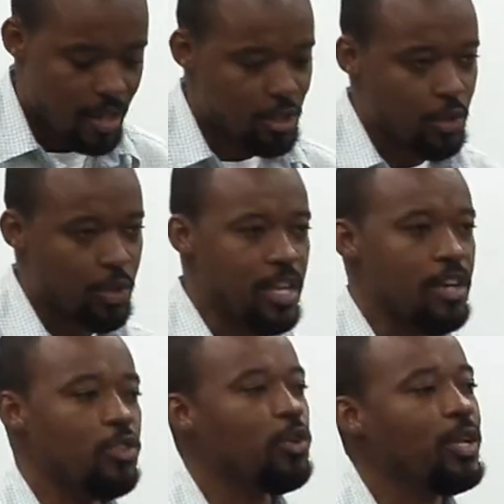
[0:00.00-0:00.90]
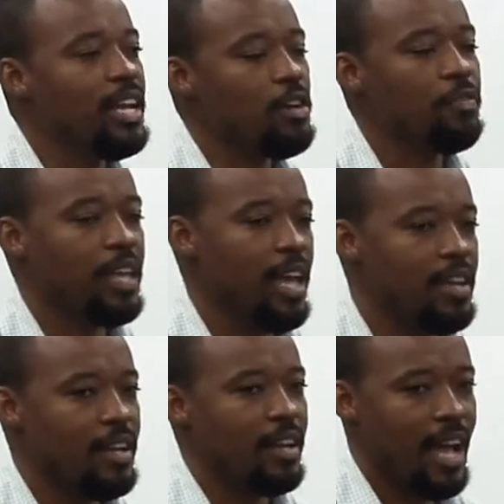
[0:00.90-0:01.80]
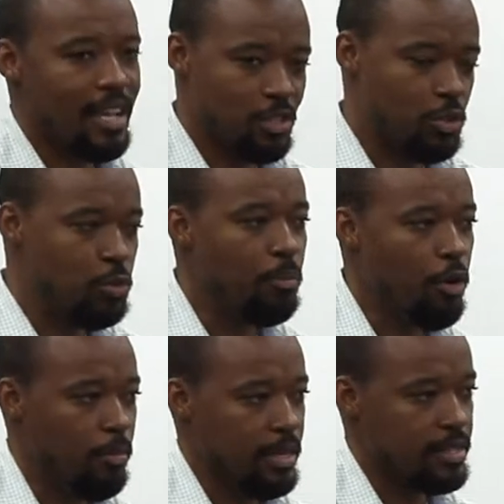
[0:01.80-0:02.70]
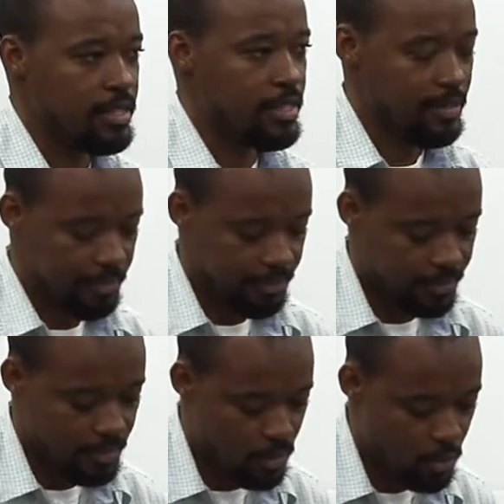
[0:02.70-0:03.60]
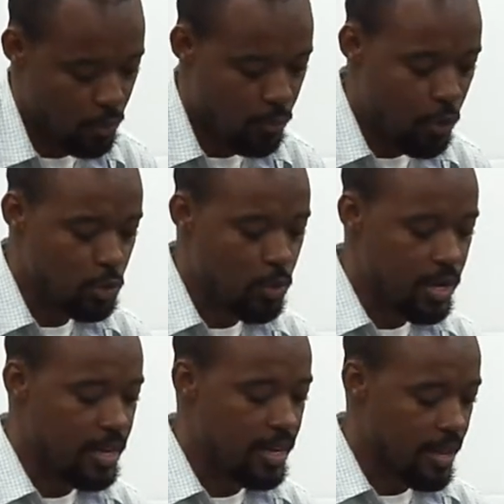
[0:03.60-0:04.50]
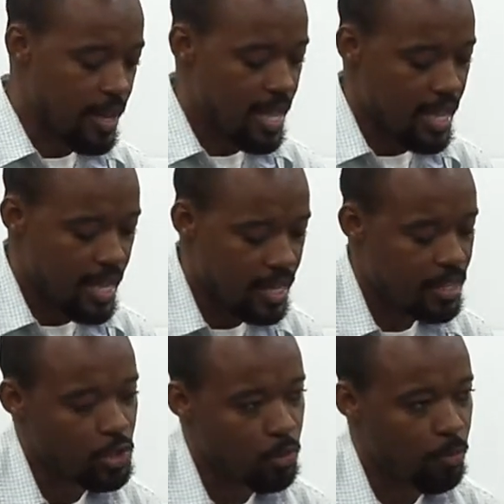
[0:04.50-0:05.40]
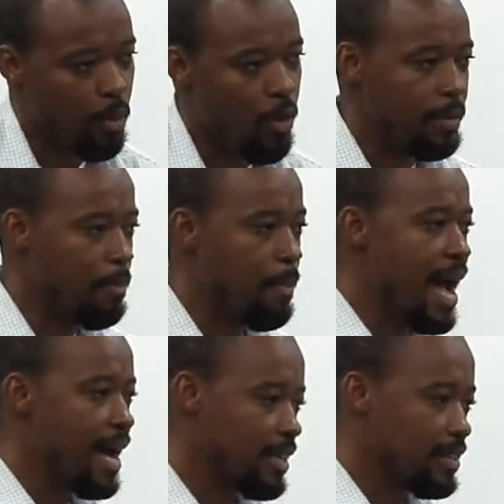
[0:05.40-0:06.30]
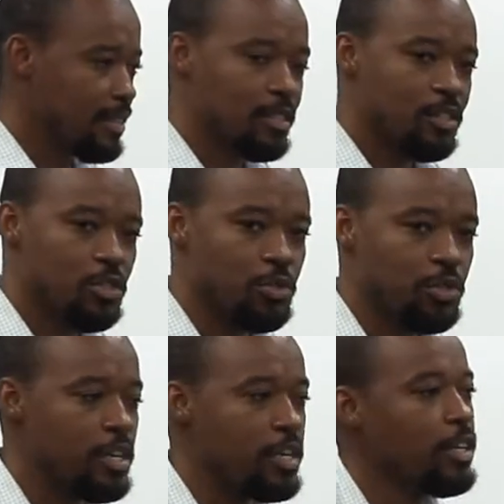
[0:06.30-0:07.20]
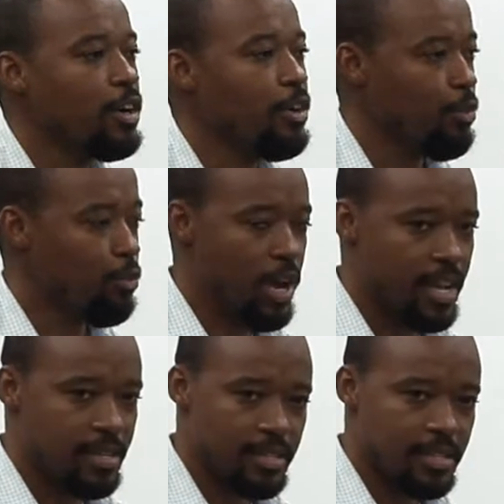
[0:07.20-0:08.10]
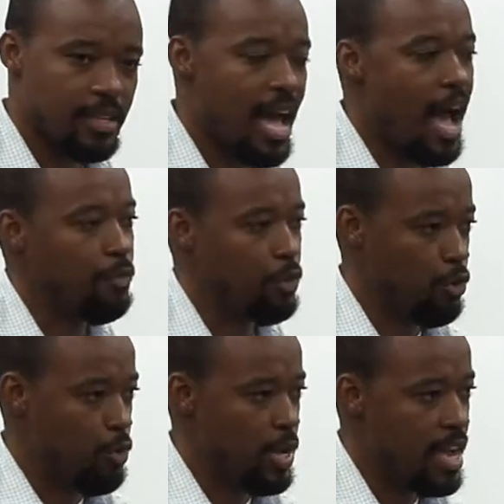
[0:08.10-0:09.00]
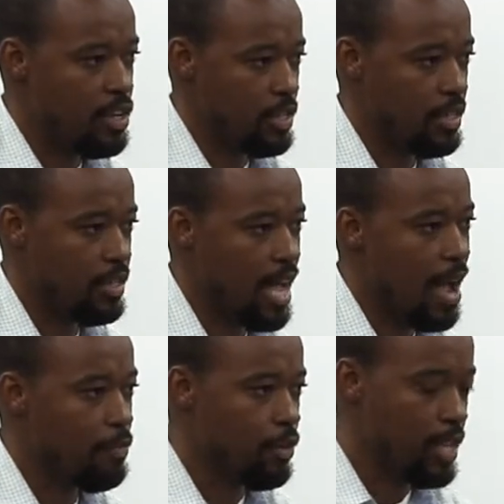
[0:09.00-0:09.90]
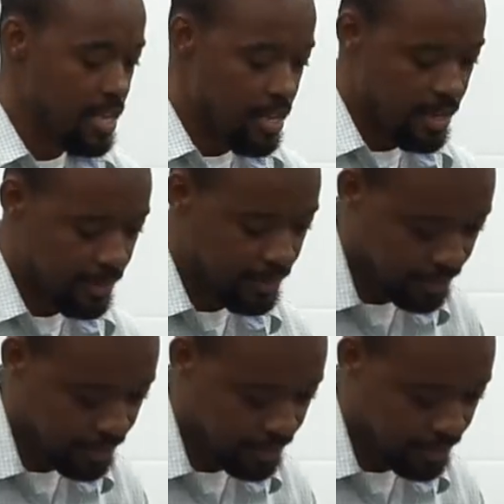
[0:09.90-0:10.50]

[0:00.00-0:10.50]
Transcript: So here, the land of Canaan has two purposes. The first one it is to point back to the rest after creation, after Eden.